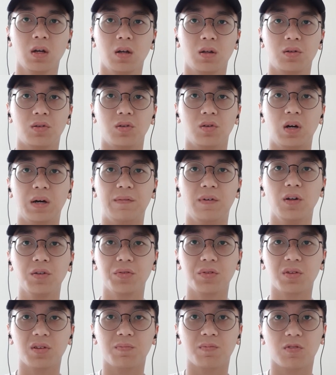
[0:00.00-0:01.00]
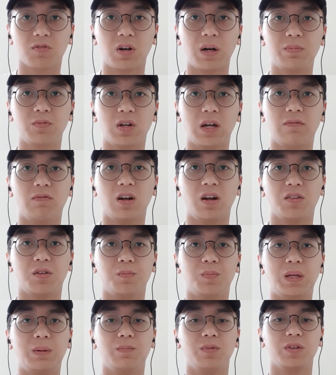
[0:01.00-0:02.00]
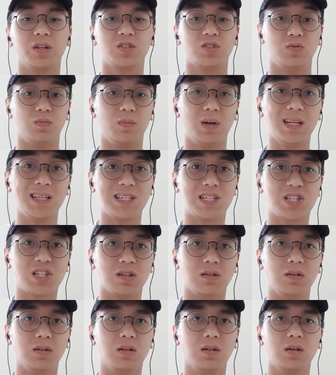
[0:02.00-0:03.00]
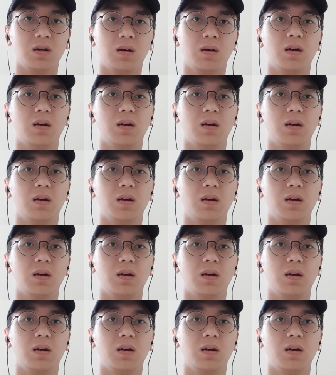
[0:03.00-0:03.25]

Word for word: So I've also subscribed to every other people that you mentioned,